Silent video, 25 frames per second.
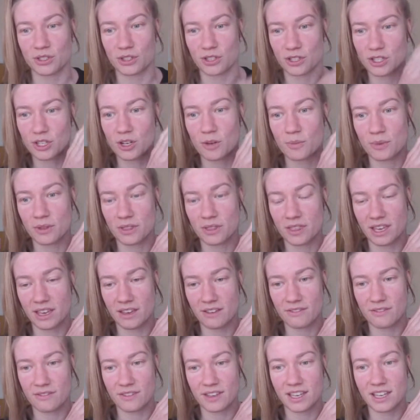to the top of their
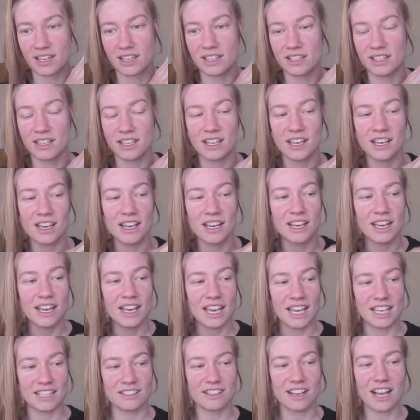feed.
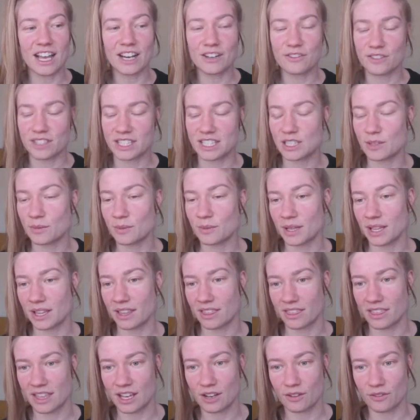It's kind of a similar
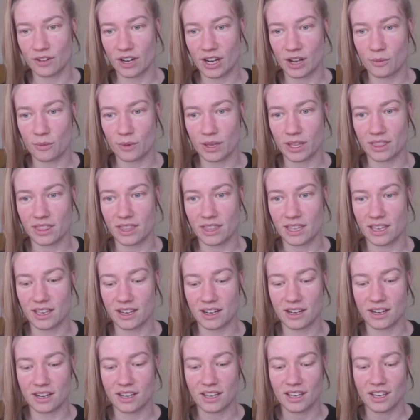thing, right? Where
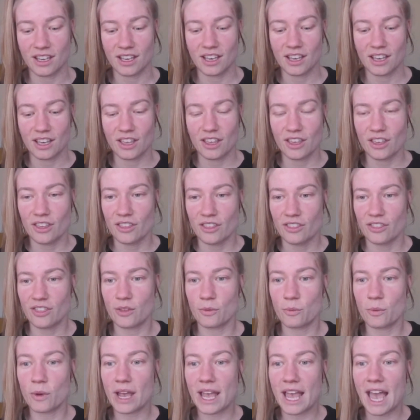then
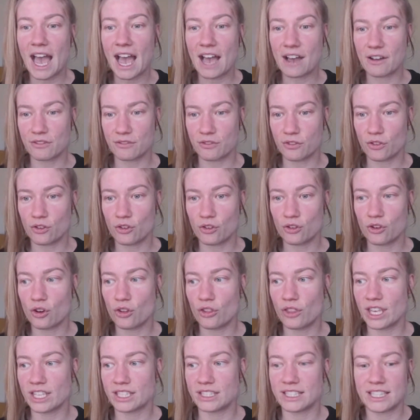the what you have
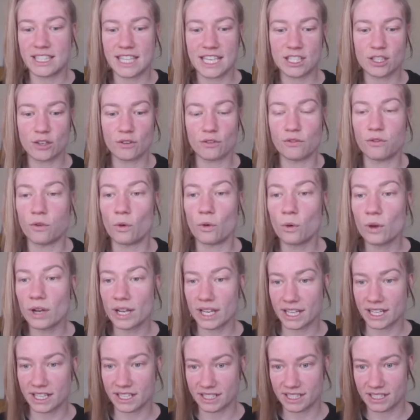there's there's a
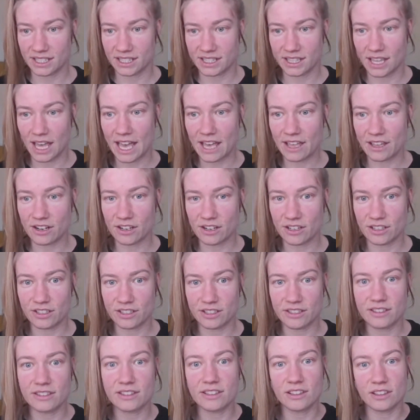void and
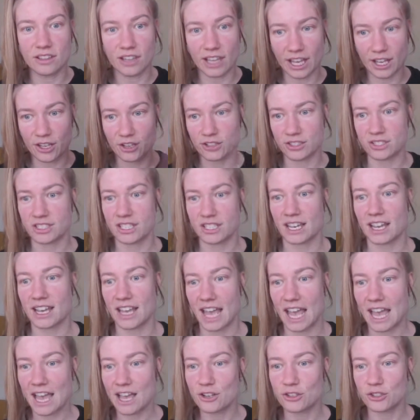like you say,
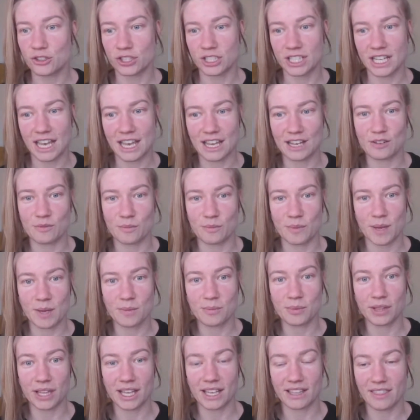Andrew Tate and
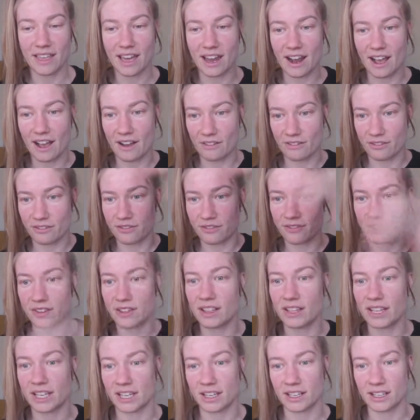people like that are
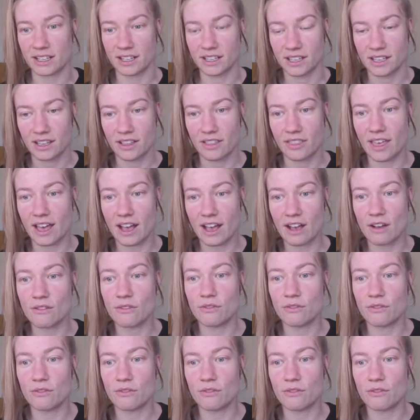filling that